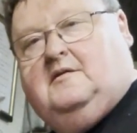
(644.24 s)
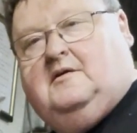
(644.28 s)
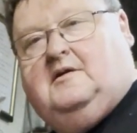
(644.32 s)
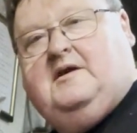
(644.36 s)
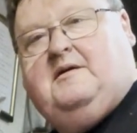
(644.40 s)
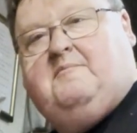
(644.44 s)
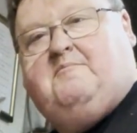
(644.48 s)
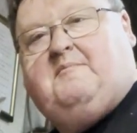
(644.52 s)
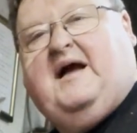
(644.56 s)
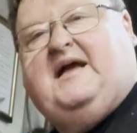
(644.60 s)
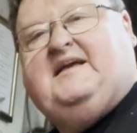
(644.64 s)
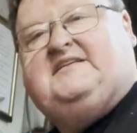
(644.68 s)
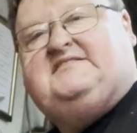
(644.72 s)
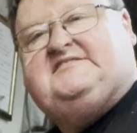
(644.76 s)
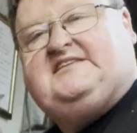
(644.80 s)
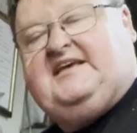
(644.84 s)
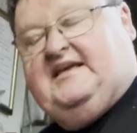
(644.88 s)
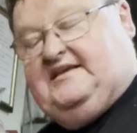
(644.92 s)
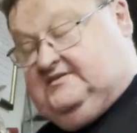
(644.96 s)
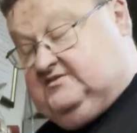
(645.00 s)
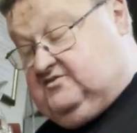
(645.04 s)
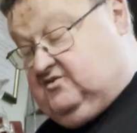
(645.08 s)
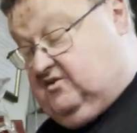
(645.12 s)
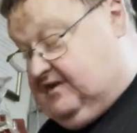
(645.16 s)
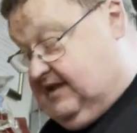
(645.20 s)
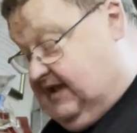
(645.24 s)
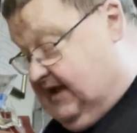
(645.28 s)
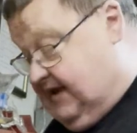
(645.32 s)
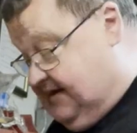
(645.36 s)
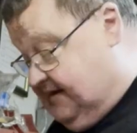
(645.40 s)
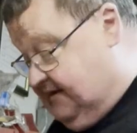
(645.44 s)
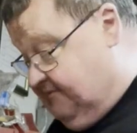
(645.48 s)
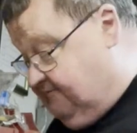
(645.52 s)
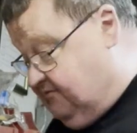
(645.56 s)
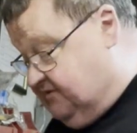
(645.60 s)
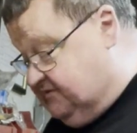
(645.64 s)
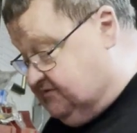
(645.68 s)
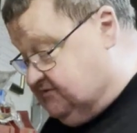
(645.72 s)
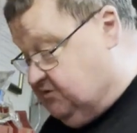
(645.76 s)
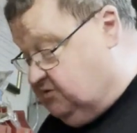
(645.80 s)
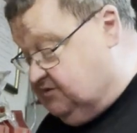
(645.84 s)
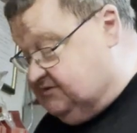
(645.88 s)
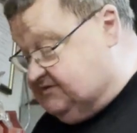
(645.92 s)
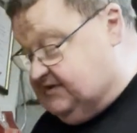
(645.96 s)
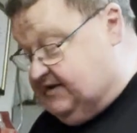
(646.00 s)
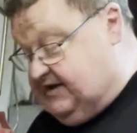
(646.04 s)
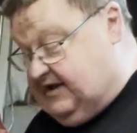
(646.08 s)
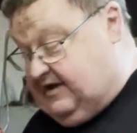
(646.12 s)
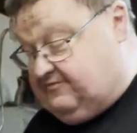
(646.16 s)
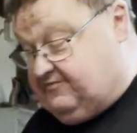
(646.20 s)
It makes sense. I can't
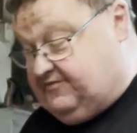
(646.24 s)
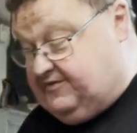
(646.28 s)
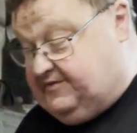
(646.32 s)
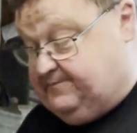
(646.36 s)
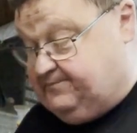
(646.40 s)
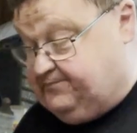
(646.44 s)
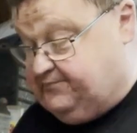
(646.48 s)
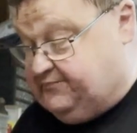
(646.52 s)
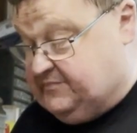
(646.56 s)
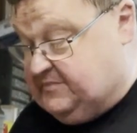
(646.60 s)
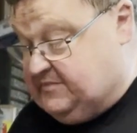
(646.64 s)
emphasise enough.